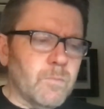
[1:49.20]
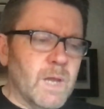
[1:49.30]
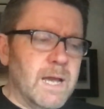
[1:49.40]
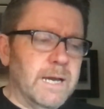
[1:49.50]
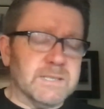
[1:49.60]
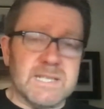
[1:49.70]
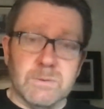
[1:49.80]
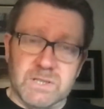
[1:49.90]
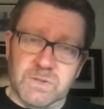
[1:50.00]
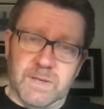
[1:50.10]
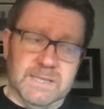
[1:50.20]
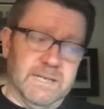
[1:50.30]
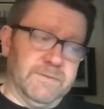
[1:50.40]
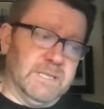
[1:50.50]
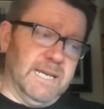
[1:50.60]
So that was in
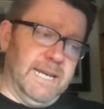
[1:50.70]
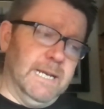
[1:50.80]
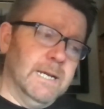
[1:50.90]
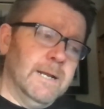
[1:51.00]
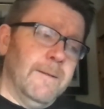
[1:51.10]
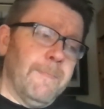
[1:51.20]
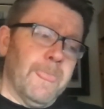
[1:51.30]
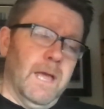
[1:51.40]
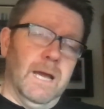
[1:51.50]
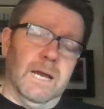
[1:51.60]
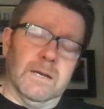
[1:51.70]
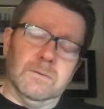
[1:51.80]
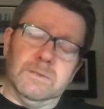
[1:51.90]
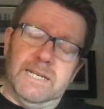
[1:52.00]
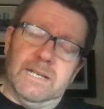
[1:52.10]
2017.
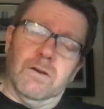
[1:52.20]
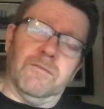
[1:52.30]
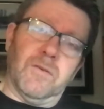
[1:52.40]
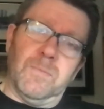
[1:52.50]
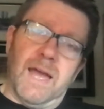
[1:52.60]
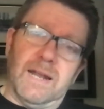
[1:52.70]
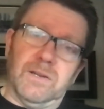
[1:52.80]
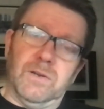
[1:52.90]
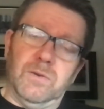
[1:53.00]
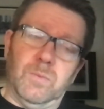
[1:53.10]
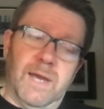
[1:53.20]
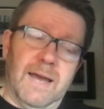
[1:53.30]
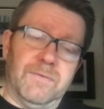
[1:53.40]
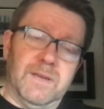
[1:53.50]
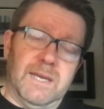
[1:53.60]
Leading on from that, we
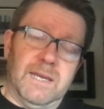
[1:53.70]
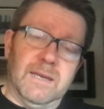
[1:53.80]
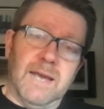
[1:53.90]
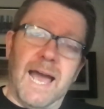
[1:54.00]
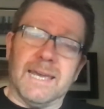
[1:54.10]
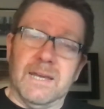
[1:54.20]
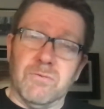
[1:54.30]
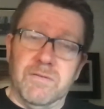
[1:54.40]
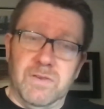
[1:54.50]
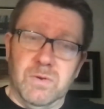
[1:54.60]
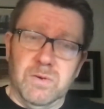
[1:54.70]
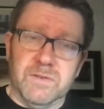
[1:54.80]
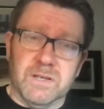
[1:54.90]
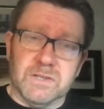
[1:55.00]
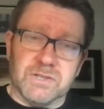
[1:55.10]
had the Hackett review of the
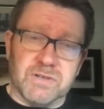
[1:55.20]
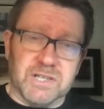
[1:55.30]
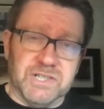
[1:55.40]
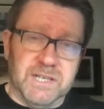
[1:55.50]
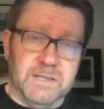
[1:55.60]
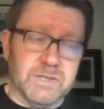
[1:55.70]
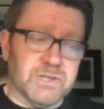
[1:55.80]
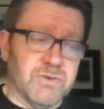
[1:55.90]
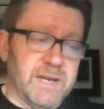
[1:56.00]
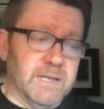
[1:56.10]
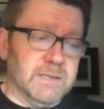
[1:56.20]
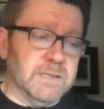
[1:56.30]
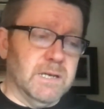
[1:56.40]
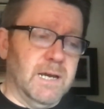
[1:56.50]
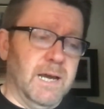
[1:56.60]
construction industry and
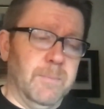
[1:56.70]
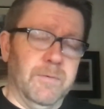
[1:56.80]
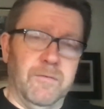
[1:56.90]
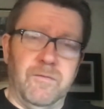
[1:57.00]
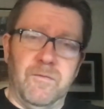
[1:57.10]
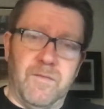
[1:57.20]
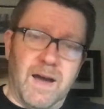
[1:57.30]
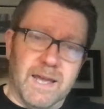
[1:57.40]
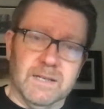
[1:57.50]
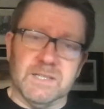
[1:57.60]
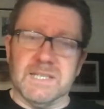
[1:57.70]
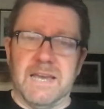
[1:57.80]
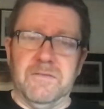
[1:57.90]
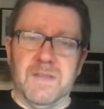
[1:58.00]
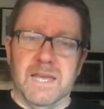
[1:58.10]
fire
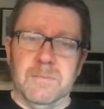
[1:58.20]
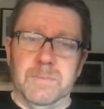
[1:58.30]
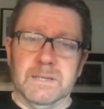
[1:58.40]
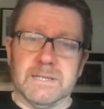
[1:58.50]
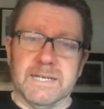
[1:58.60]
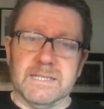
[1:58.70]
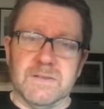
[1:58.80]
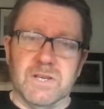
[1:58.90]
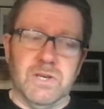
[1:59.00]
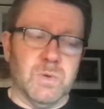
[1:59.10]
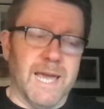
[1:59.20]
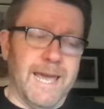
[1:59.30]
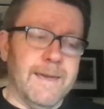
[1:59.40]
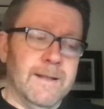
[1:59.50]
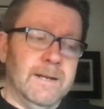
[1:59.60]
safety in buildings in the UK
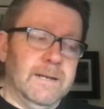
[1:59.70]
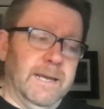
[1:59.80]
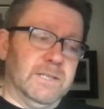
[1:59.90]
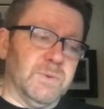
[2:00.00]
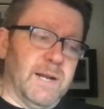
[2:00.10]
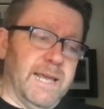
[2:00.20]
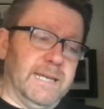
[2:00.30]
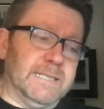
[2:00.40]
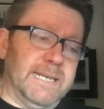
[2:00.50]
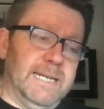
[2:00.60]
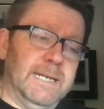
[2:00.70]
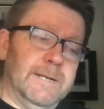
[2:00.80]
in 2018.